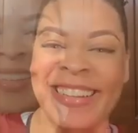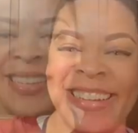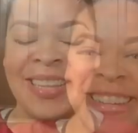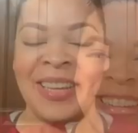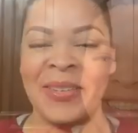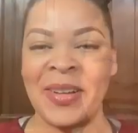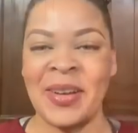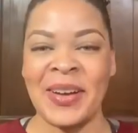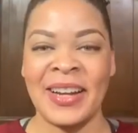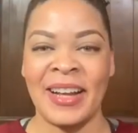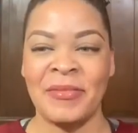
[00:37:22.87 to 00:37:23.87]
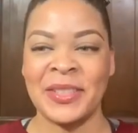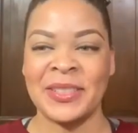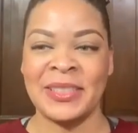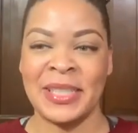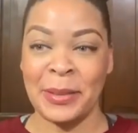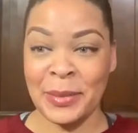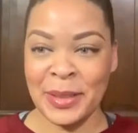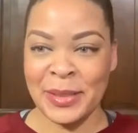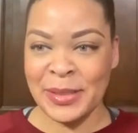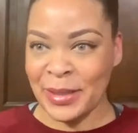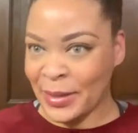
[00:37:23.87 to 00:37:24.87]
Here we are after 10
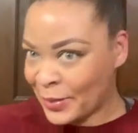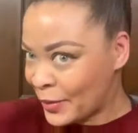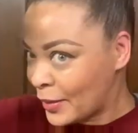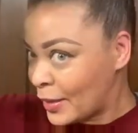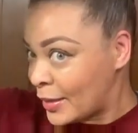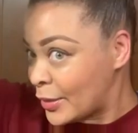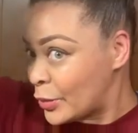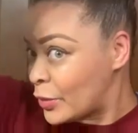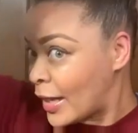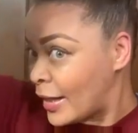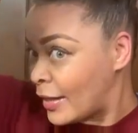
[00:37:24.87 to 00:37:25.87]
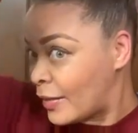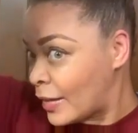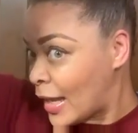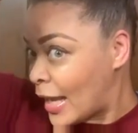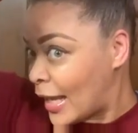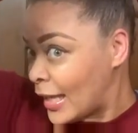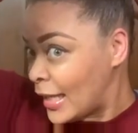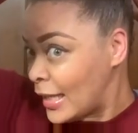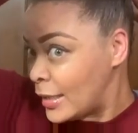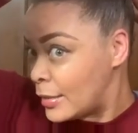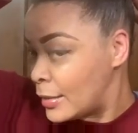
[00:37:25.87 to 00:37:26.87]
minutes under the hood dryer on high
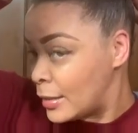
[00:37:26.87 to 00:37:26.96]
heat.